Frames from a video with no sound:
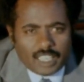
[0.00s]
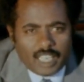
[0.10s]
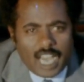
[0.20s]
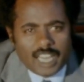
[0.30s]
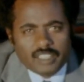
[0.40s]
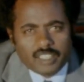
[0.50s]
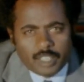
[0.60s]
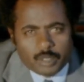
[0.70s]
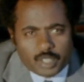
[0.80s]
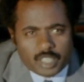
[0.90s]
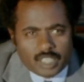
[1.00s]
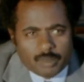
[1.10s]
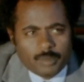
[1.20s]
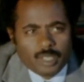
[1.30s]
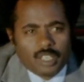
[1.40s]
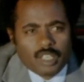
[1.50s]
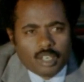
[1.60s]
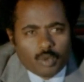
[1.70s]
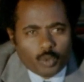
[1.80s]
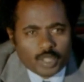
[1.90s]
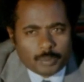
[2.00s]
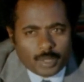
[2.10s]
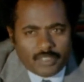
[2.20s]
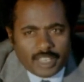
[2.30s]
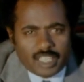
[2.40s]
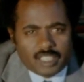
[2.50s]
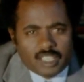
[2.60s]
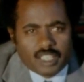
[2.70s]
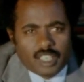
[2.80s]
land tenure system, which prevails